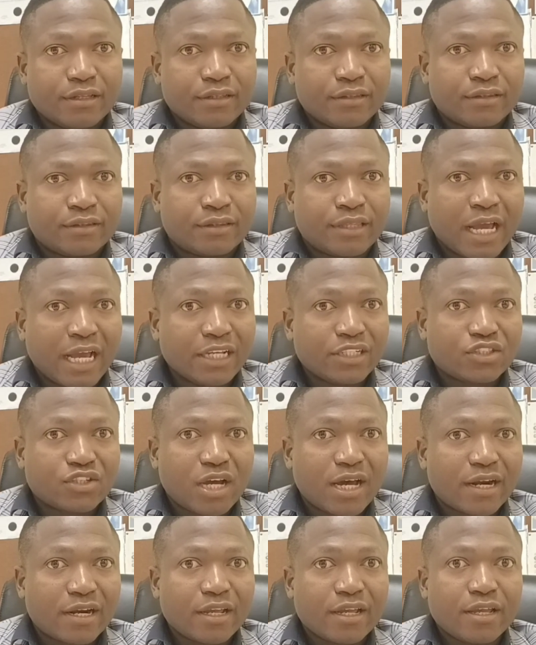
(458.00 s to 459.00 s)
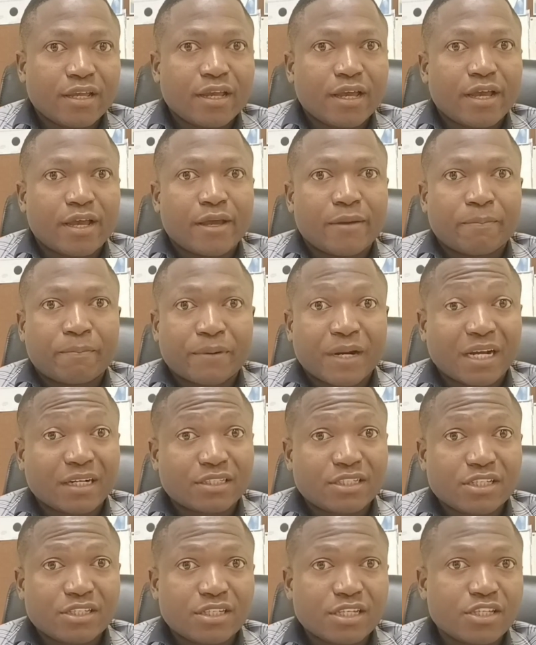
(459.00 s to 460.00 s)
dietary
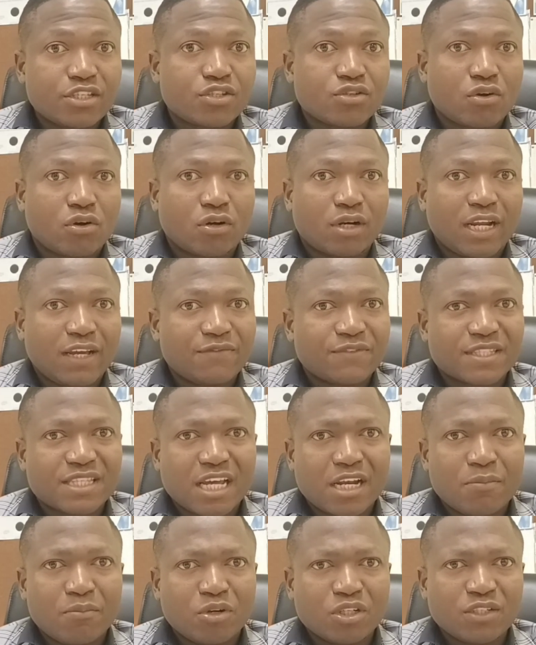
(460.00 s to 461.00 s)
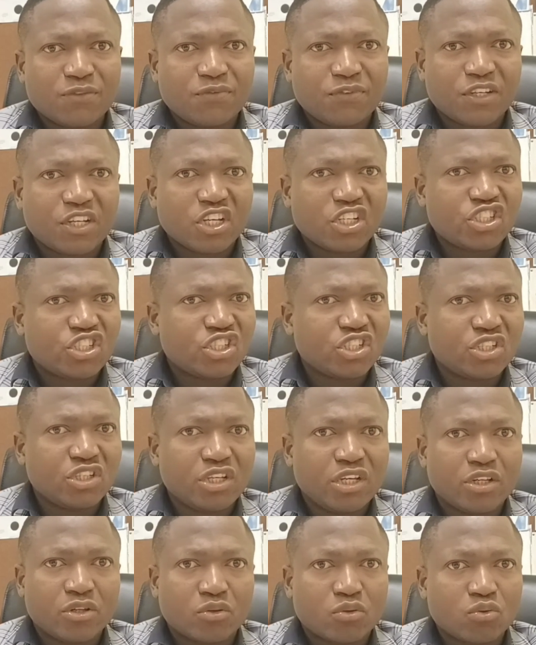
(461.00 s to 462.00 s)
practices or lifestyle modification,
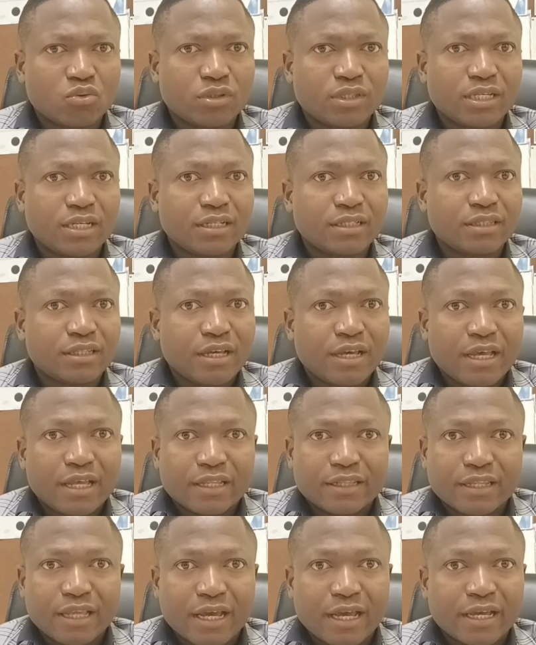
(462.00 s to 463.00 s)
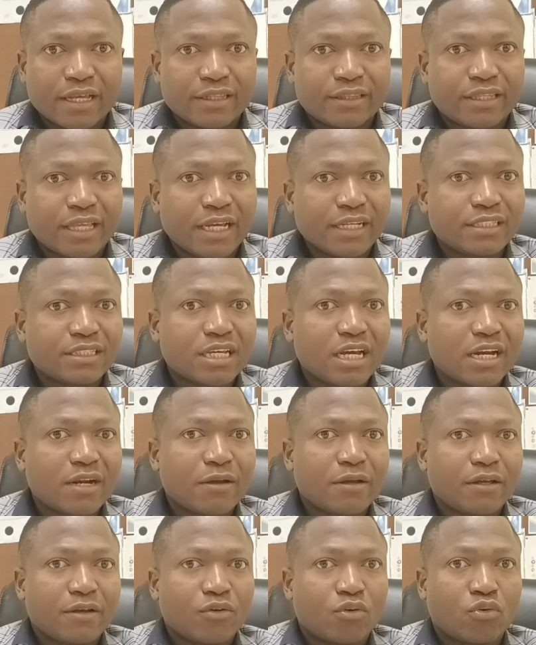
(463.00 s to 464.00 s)
including
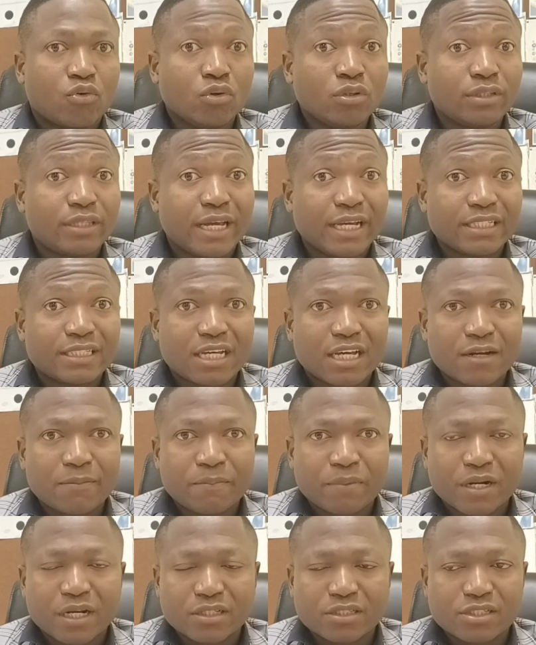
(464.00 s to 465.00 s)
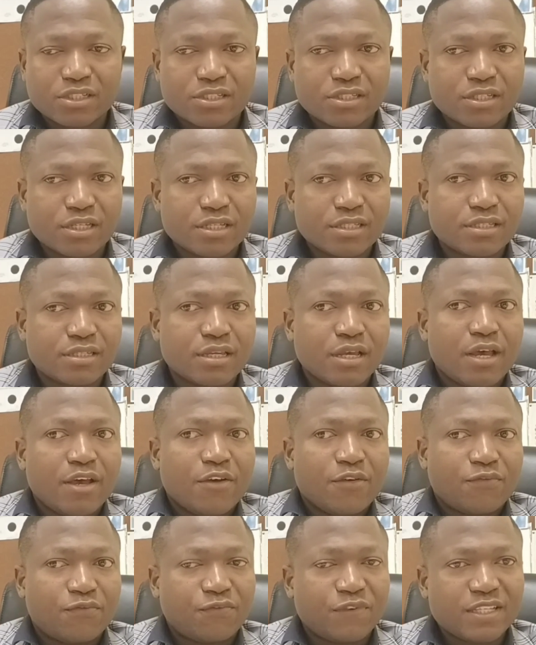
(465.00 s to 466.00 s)
good dietary practices,
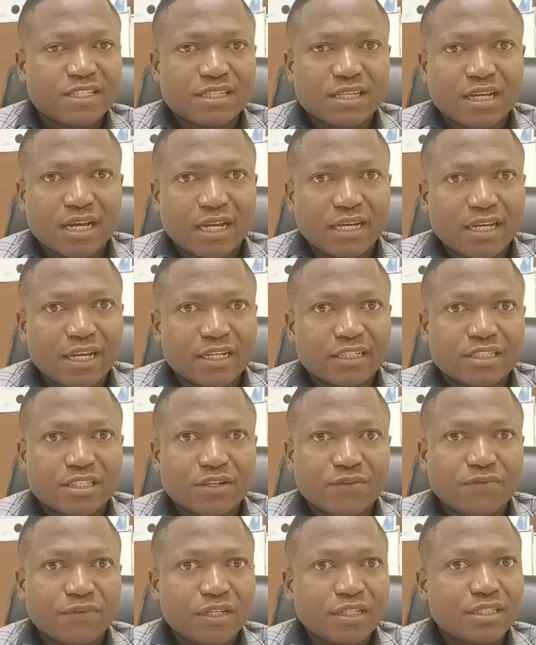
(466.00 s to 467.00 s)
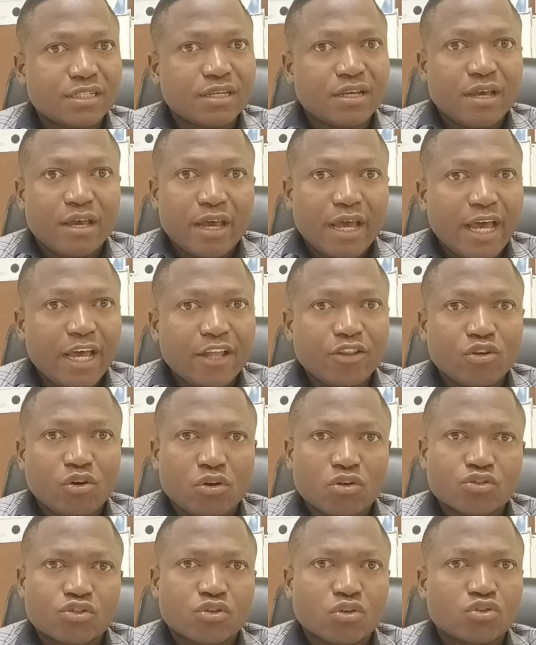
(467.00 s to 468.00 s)
physical activity, and
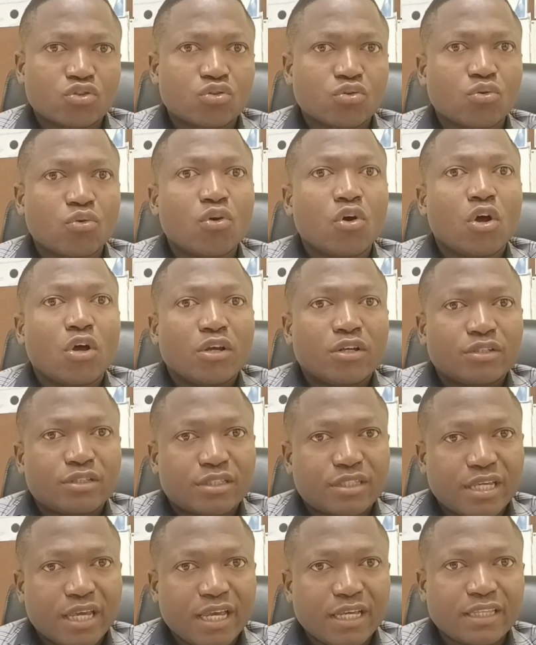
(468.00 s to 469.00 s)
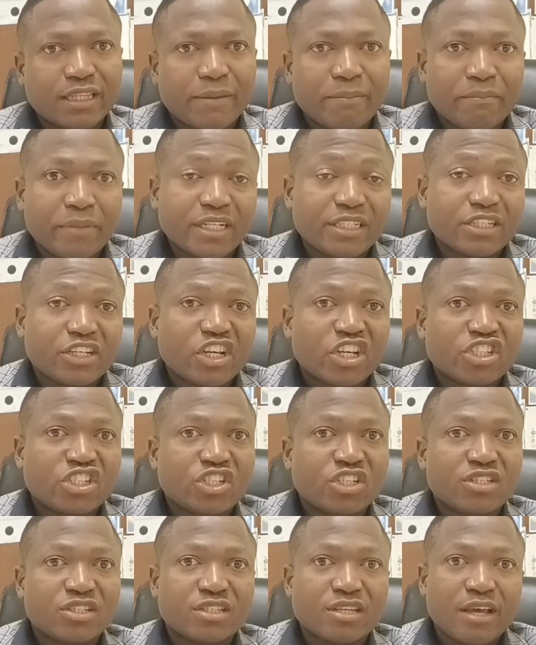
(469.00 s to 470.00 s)
also to take the
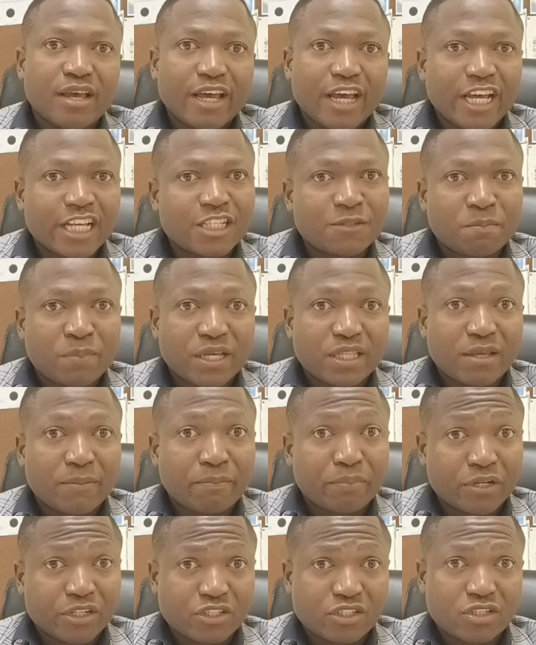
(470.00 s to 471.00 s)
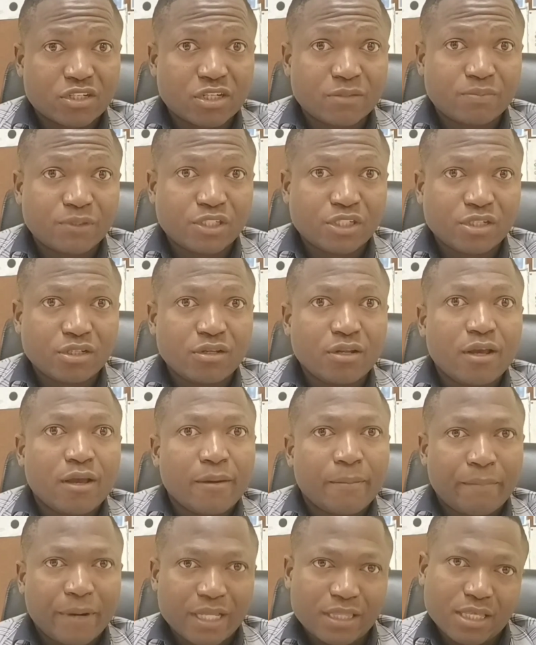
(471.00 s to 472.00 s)
medications as per the prescription
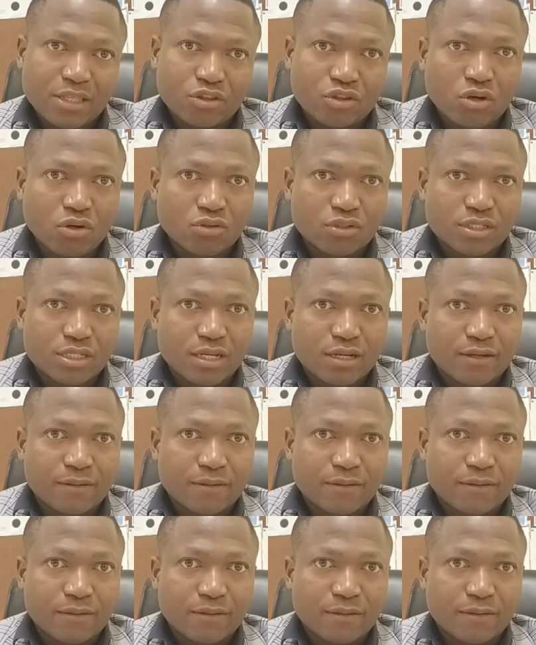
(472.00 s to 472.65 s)
by the doctor.